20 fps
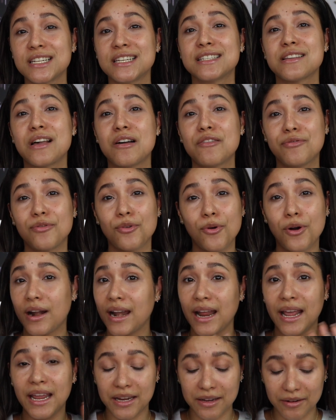list for
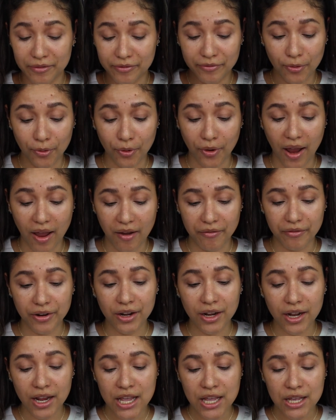like
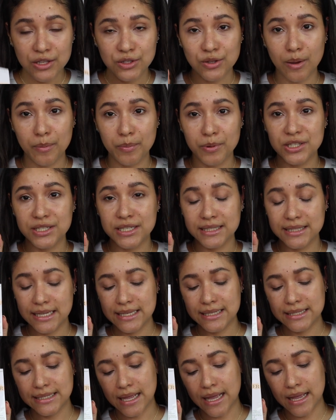forever. So I purchased
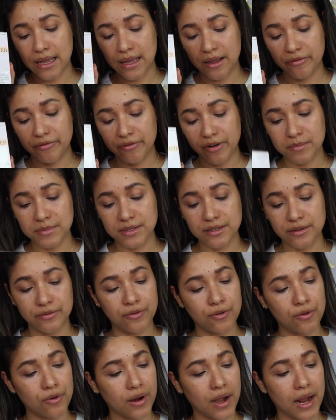this from
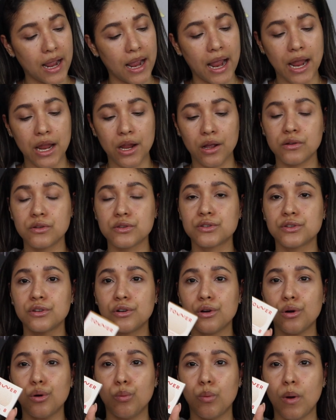Sephora. I also
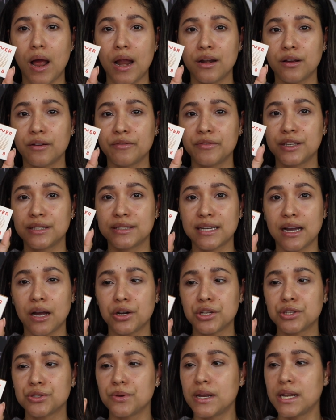bought one of the
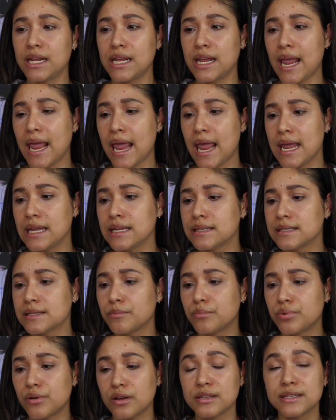Tower
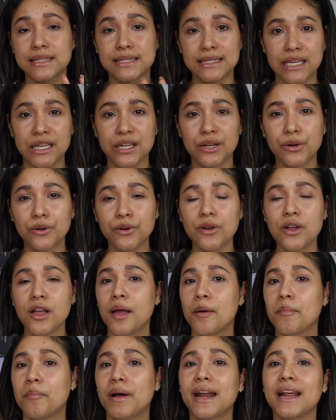28 Bronzino,
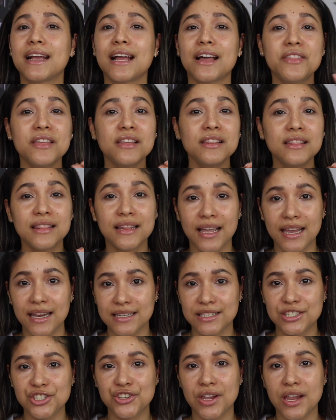but I got the
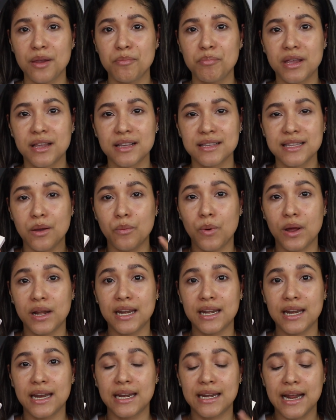lightest shade because I
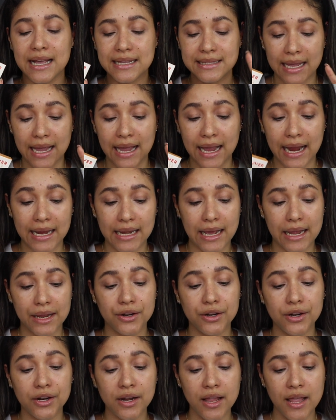wanted it as a
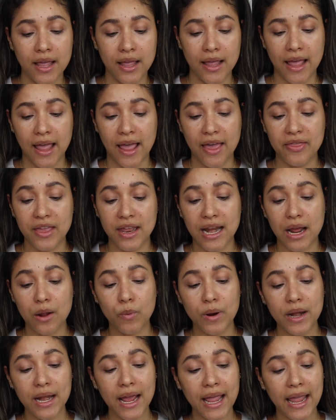highlighter. And then I
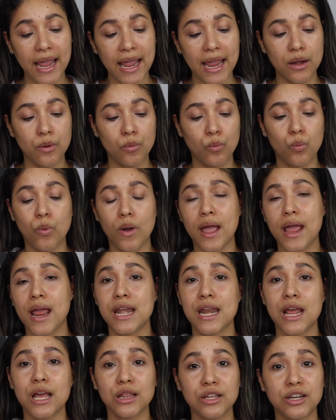went ahead
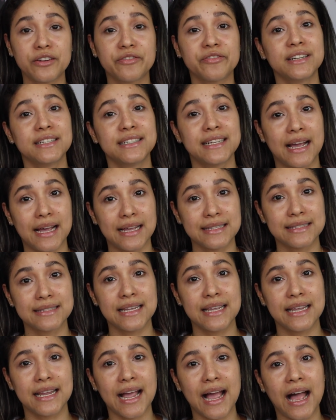when Look
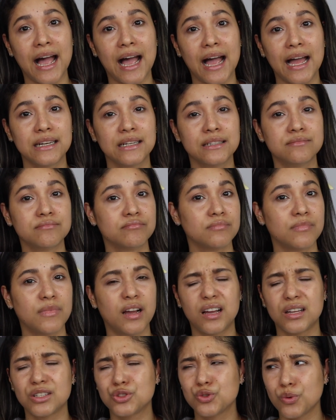Fantastic had
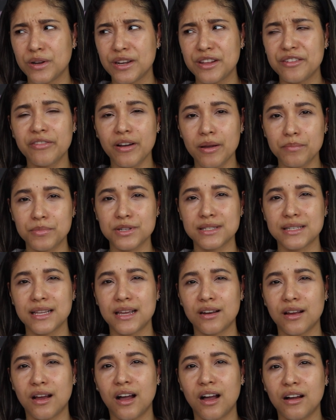
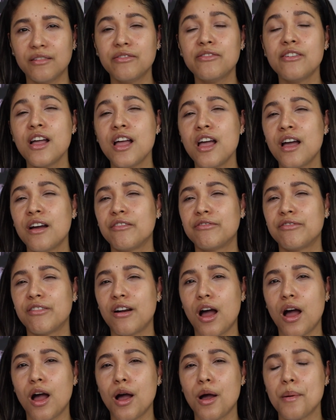25% off
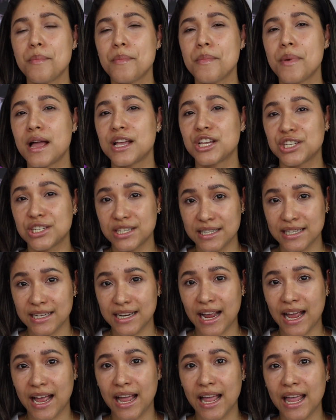from
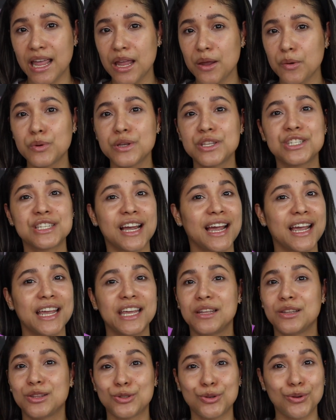Chantecaille, which
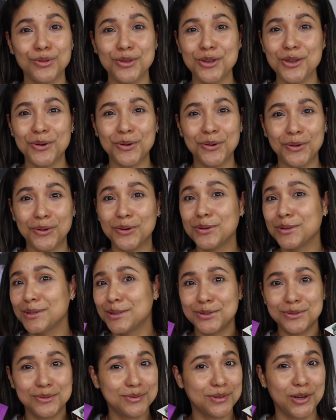I told you all
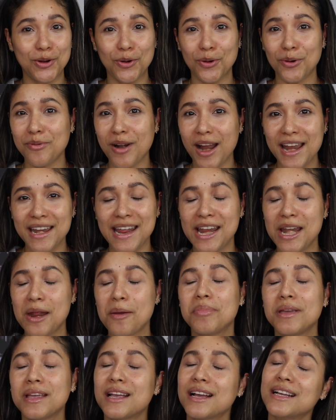to go run
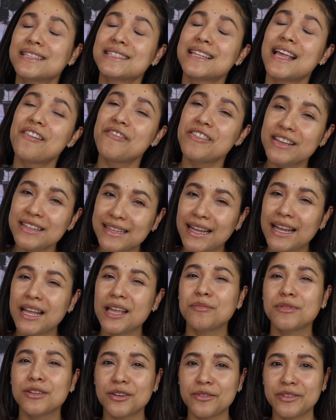in, because every
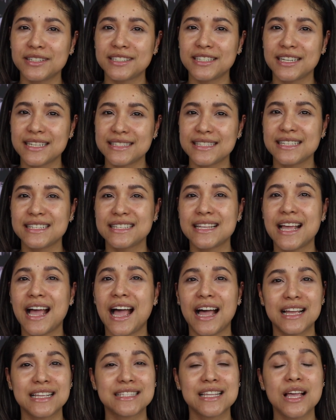time Look Fantastic
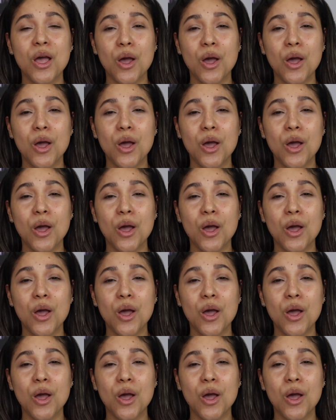has